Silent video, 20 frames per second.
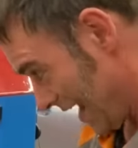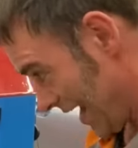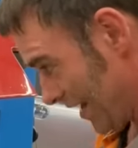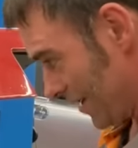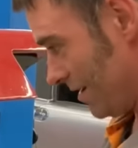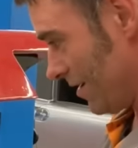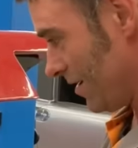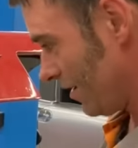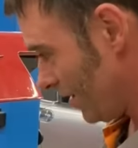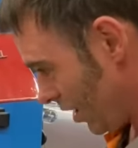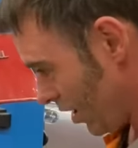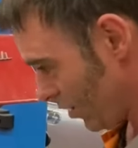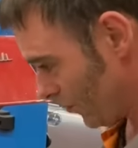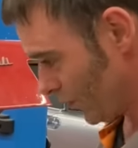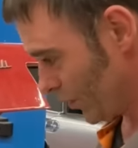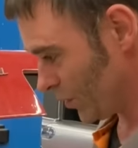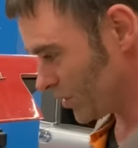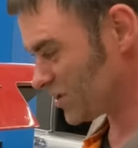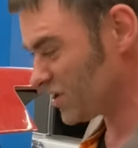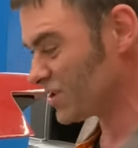then
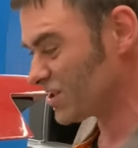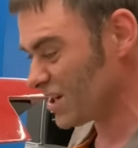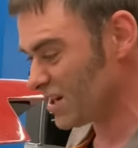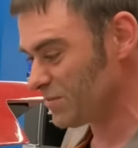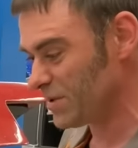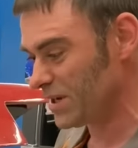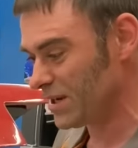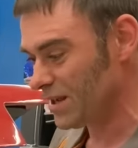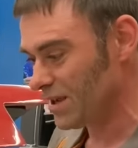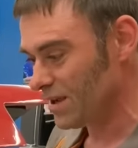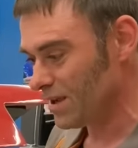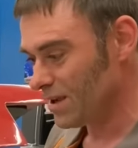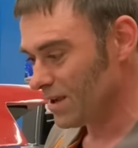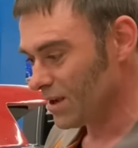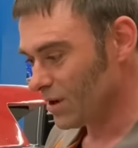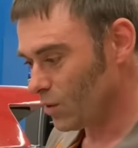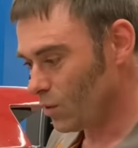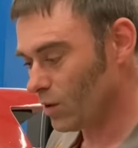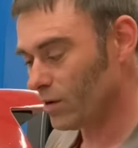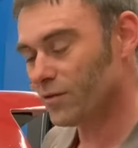over, which is going to be
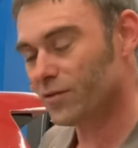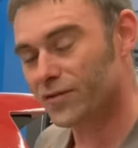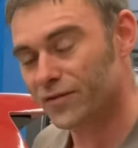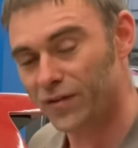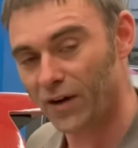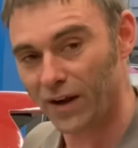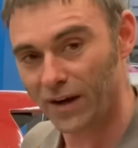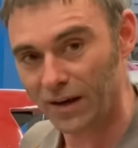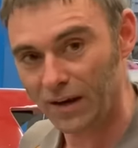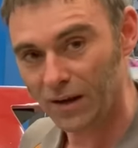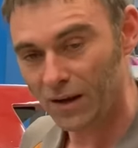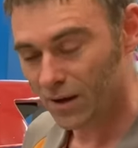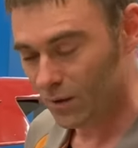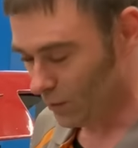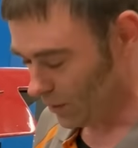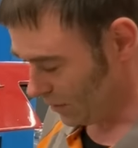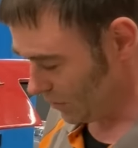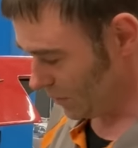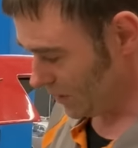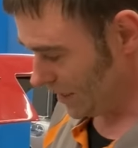quite fun
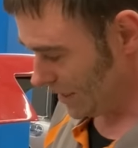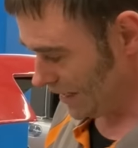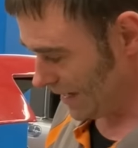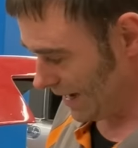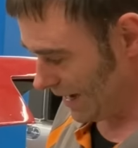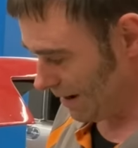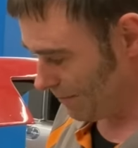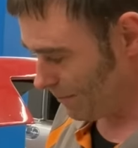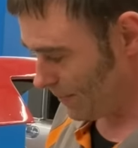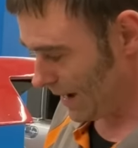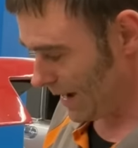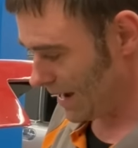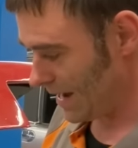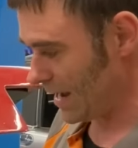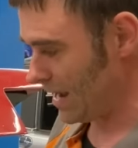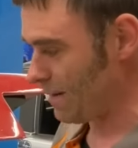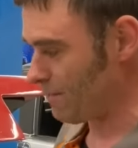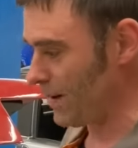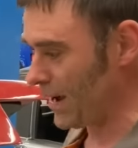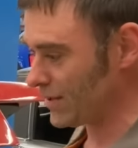when the uh, ba
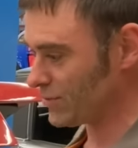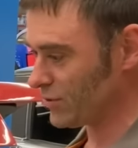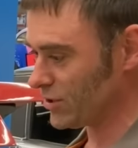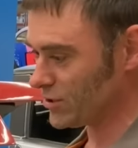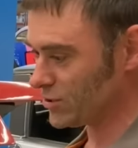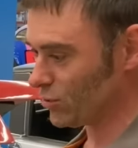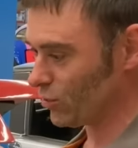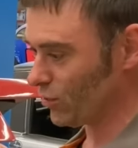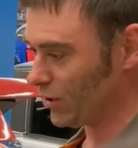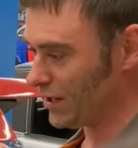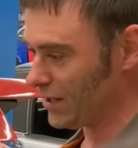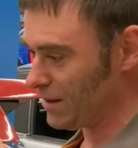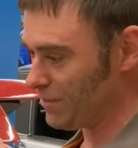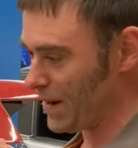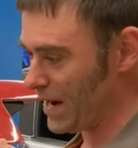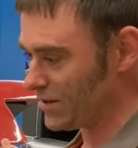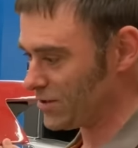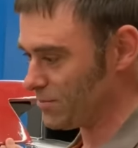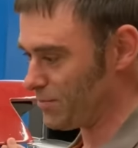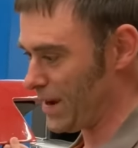uh, batteries are all in the
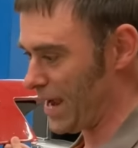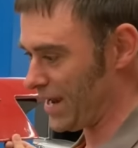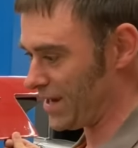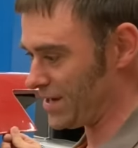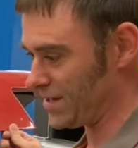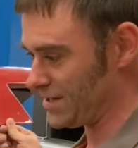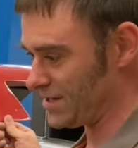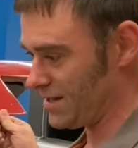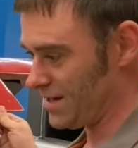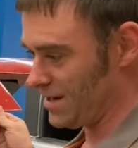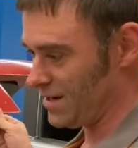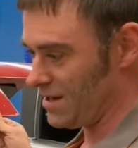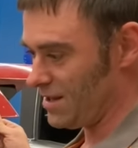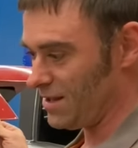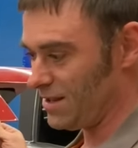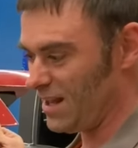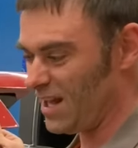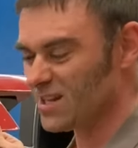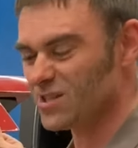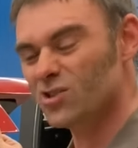battery pack because
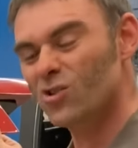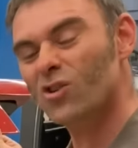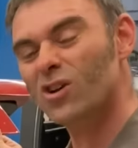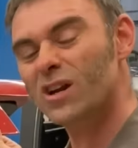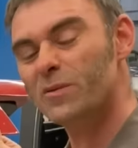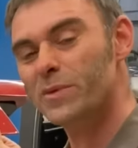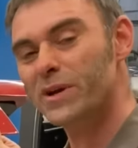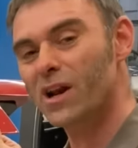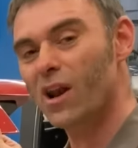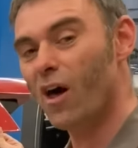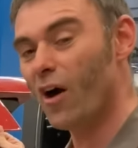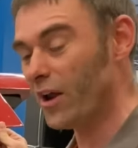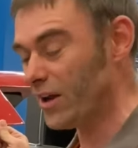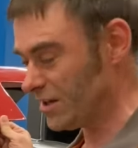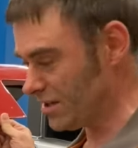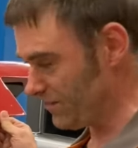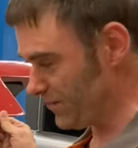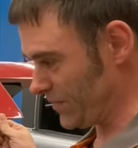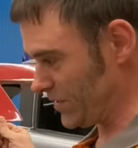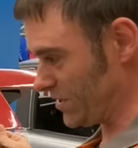that's not going to be
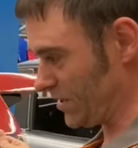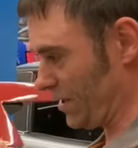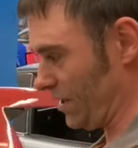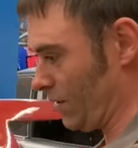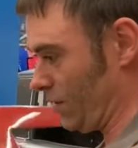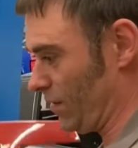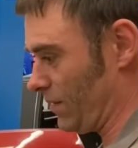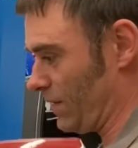light. So do you,